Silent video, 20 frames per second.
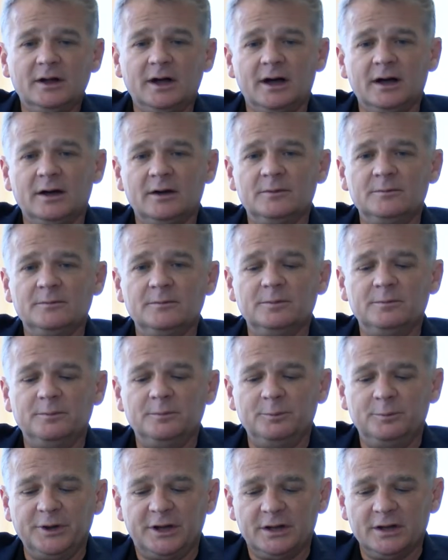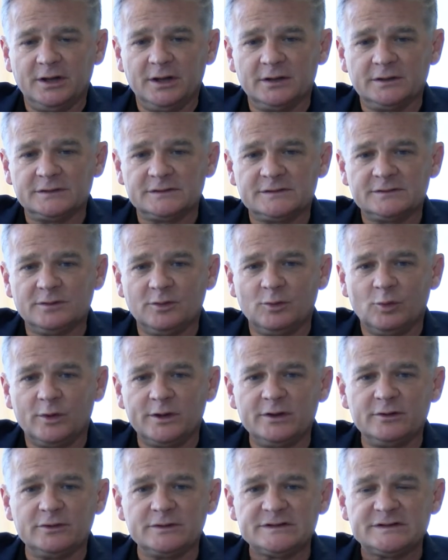Um, because
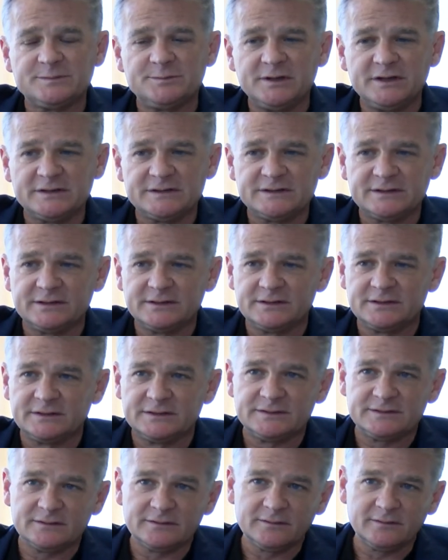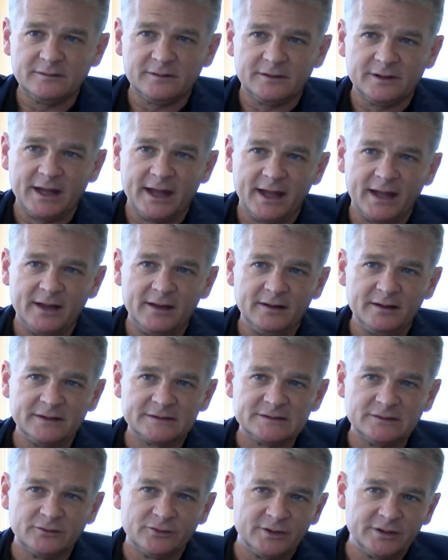we are a species that
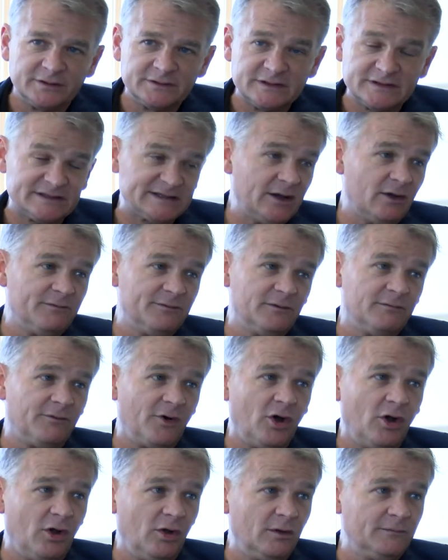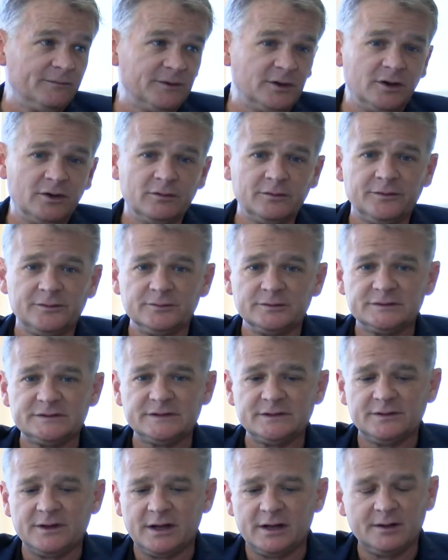is learning to self-evolve, you know, through
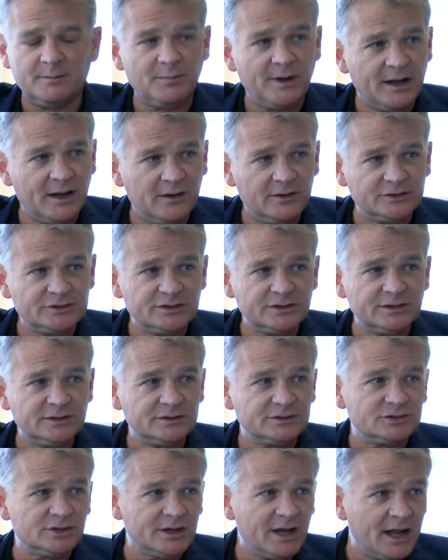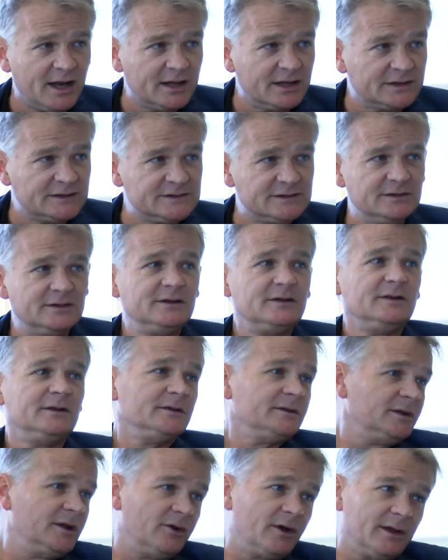synthetic biology and genetics,
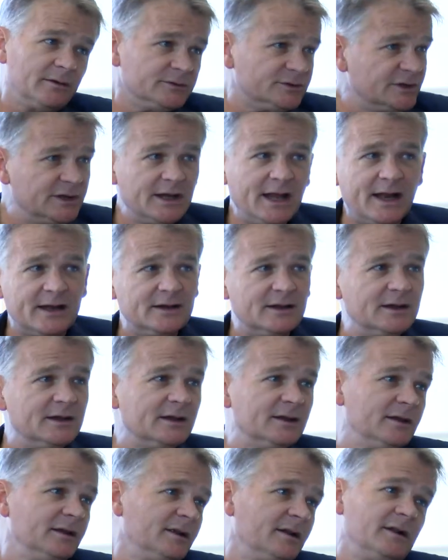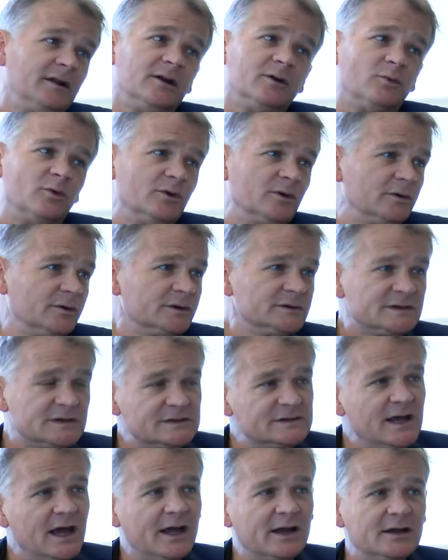you know, gene editing. We're a
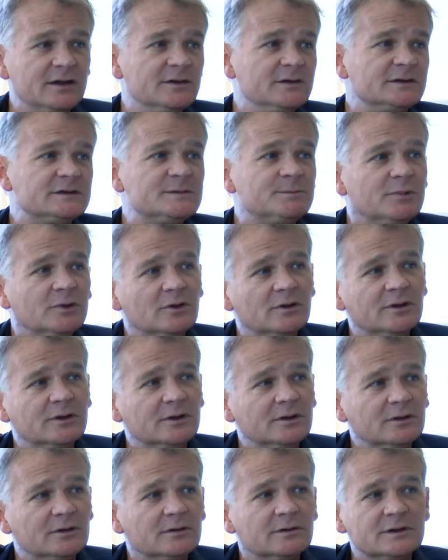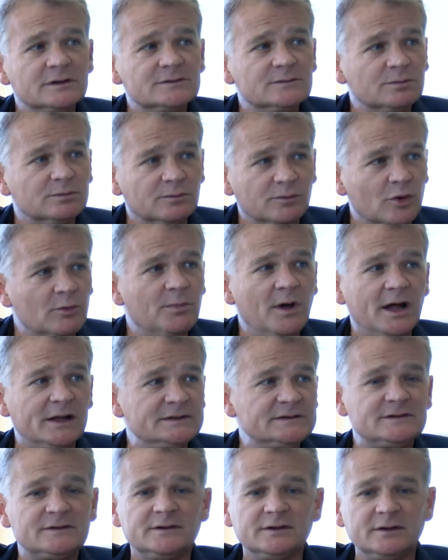society that's building these
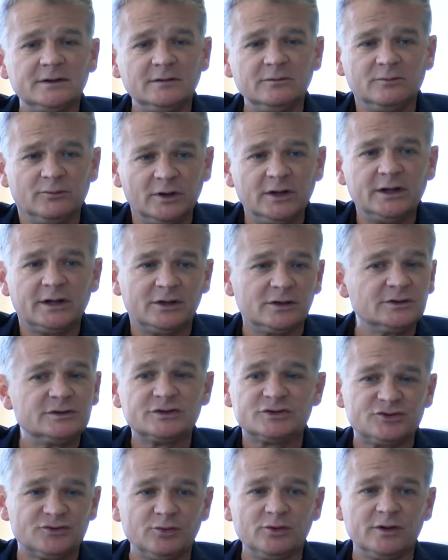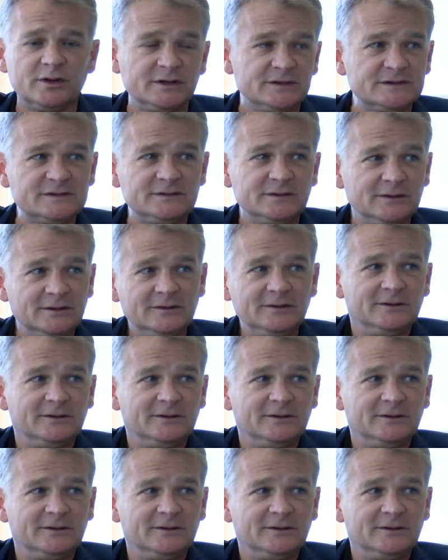robots that really could destroy us,